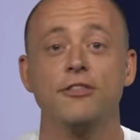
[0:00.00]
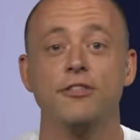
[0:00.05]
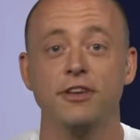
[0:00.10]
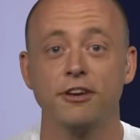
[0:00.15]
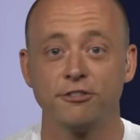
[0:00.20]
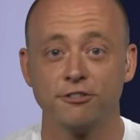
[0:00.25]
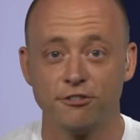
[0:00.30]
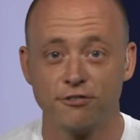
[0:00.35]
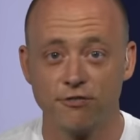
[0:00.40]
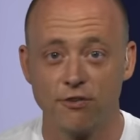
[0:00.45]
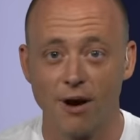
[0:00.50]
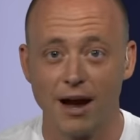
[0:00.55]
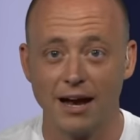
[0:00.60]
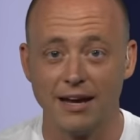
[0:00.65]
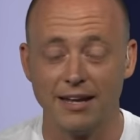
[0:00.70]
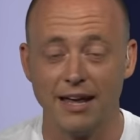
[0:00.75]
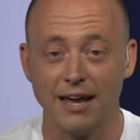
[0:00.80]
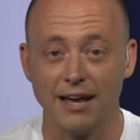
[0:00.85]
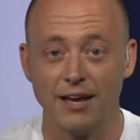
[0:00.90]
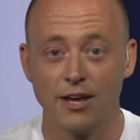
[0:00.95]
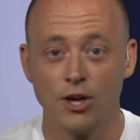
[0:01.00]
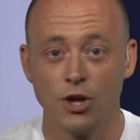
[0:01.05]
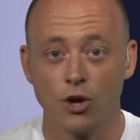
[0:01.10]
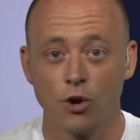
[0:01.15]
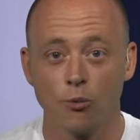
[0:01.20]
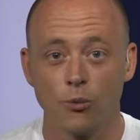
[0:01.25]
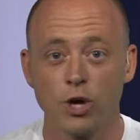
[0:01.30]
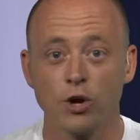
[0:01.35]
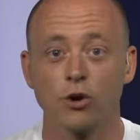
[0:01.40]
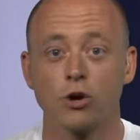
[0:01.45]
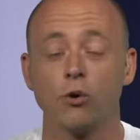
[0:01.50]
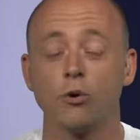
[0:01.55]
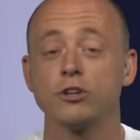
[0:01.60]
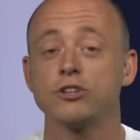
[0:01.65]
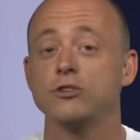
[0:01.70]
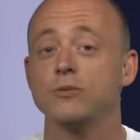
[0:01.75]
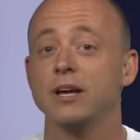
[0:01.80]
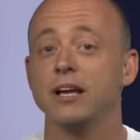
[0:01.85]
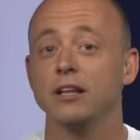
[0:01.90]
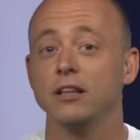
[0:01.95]
This Friday, we are going
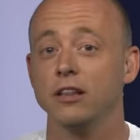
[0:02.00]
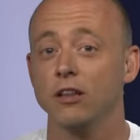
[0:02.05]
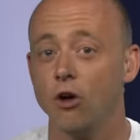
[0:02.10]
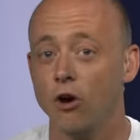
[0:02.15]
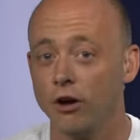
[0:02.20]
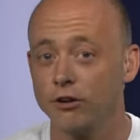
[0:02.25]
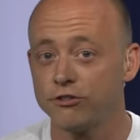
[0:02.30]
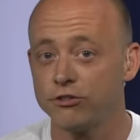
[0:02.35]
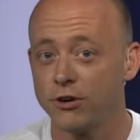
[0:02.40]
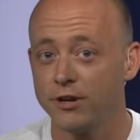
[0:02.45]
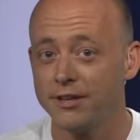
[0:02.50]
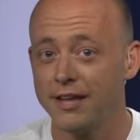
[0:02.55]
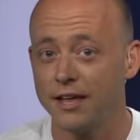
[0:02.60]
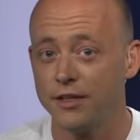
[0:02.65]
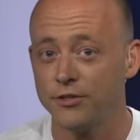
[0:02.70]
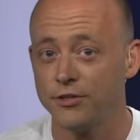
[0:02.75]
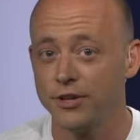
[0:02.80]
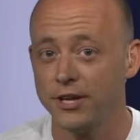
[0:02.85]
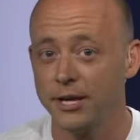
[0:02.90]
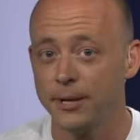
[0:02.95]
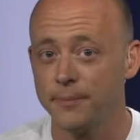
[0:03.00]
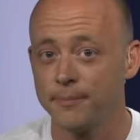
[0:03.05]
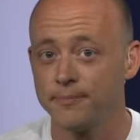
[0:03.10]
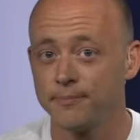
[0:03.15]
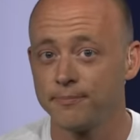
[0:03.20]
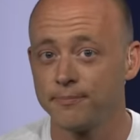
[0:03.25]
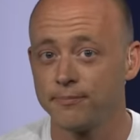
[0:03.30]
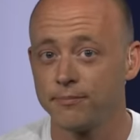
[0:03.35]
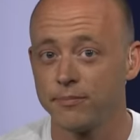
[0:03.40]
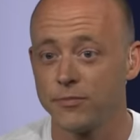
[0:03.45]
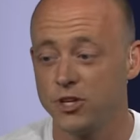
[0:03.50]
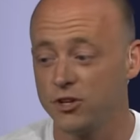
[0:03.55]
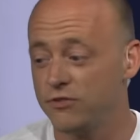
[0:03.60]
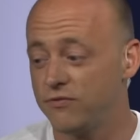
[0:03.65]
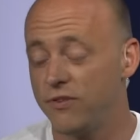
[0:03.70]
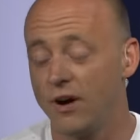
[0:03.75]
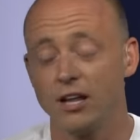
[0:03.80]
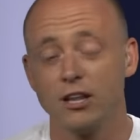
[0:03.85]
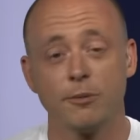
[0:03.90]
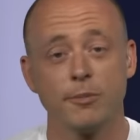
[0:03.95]
to hit launch on that thing. You
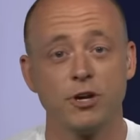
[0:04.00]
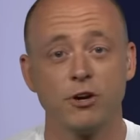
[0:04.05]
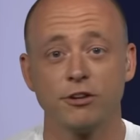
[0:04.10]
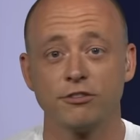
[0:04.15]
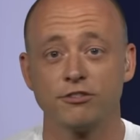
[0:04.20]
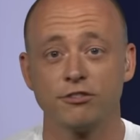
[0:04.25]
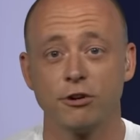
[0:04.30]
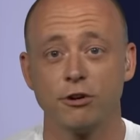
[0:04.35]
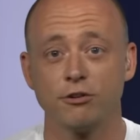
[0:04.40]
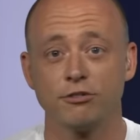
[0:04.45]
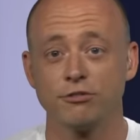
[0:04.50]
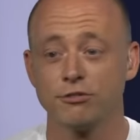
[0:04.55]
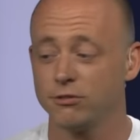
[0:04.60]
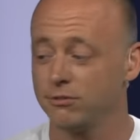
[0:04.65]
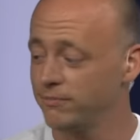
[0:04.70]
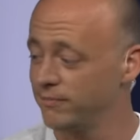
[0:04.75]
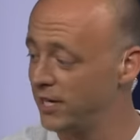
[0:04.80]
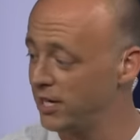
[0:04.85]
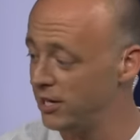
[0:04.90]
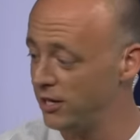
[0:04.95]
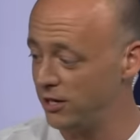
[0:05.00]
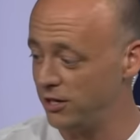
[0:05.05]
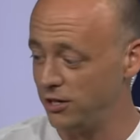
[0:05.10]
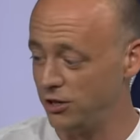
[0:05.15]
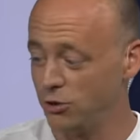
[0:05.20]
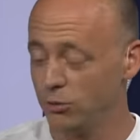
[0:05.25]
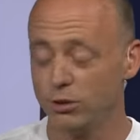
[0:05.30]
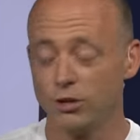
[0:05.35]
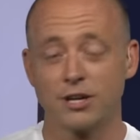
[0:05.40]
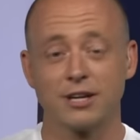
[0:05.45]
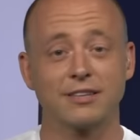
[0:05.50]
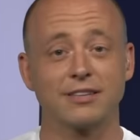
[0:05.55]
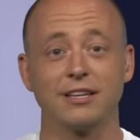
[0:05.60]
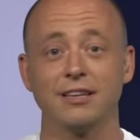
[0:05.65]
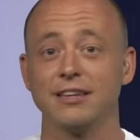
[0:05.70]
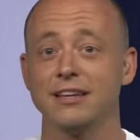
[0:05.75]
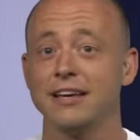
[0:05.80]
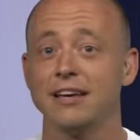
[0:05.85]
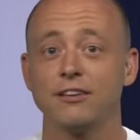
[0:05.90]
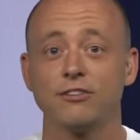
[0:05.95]
follow me on social, you look at the
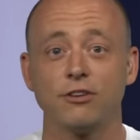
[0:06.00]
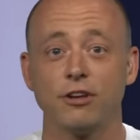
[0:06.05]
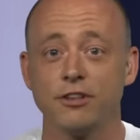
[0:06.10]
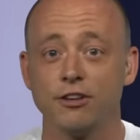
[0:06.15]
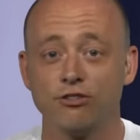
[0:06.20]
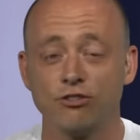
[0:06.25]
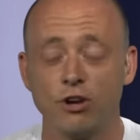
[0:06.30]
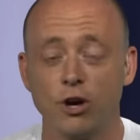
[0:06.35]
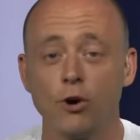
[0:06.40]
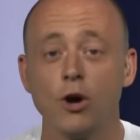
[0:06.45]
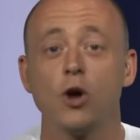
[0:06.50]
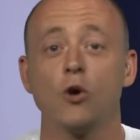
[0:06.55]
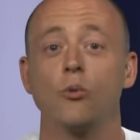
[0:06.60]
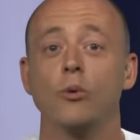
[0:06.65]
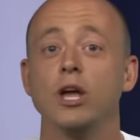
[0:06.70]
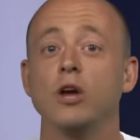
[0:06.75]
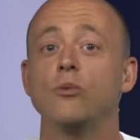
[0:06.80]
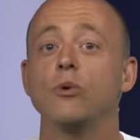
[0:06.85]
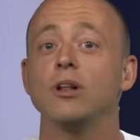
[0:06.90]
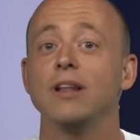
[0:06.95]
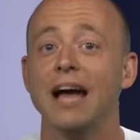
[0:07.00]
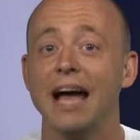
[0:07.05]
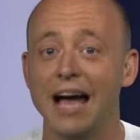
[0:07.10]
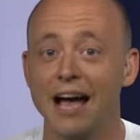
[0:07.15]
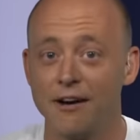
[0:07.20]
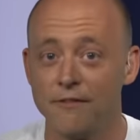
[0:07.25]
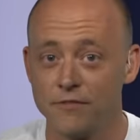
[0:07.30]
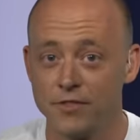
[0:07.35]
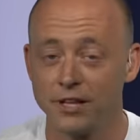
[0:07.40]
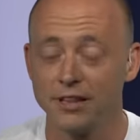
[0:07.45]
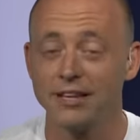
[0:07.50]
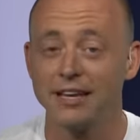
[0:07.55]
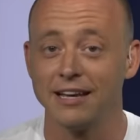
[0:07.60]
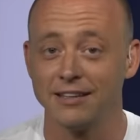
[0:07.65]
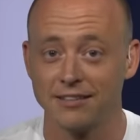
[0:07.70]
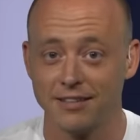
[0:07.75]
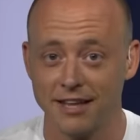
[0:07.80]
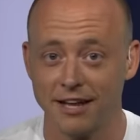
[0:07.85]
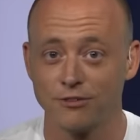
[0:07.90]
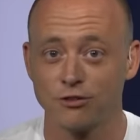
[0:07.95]
links on the show, we will have the
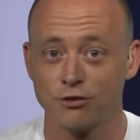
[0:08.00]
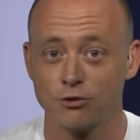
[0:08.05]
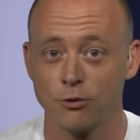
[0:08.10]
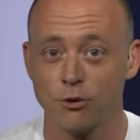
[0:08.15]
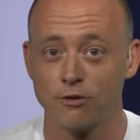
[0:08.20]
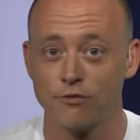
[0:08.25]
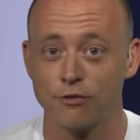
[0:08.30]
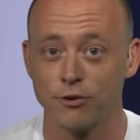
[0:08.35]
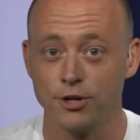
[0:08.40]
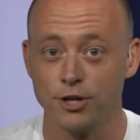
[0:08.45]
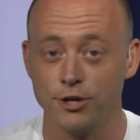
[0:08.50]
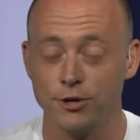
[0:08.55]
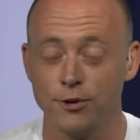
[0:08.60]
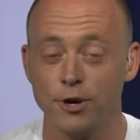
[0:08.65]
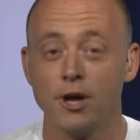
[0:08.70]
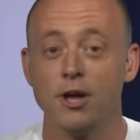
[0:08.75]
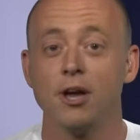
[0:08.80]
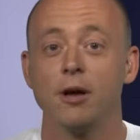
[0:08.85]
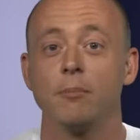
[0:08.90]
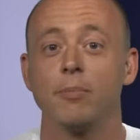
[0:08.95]
link to that store for you.